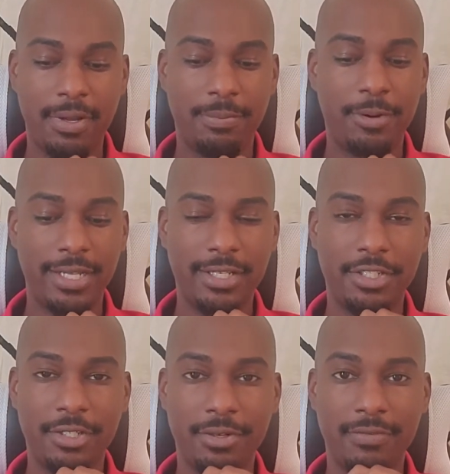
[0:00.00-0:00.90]

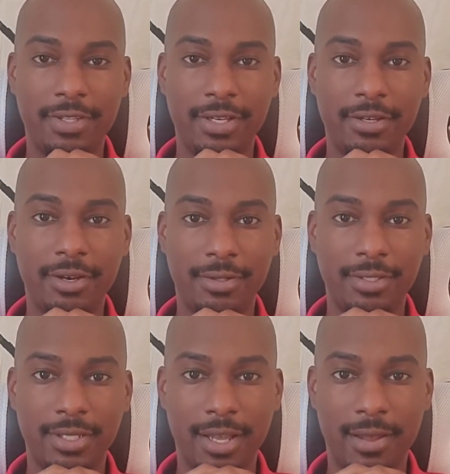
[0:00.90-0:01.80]
practitioner of the
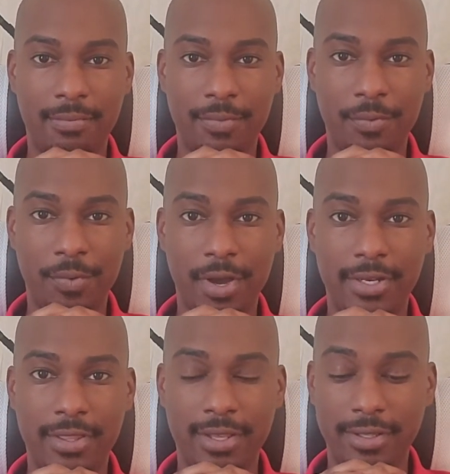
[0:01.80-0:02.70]
occult,
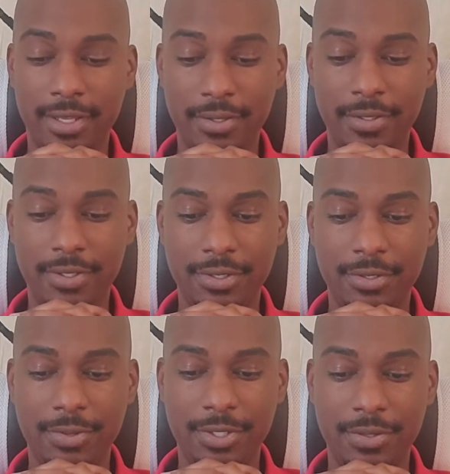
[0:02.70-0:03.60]
one thing that you can
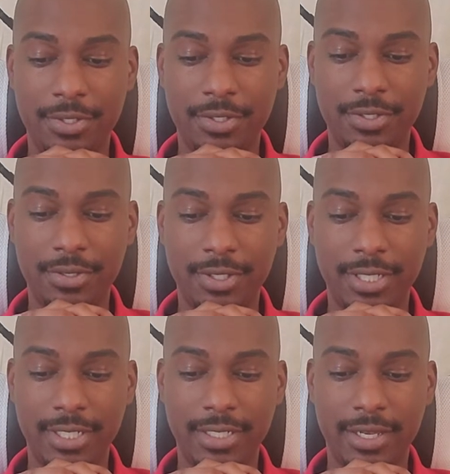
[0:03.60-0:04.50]
do is you can
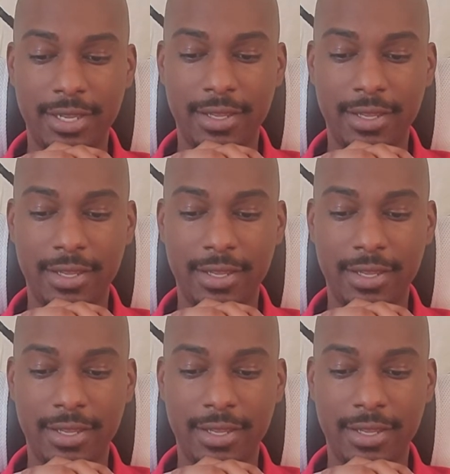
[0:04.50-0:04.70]
certainly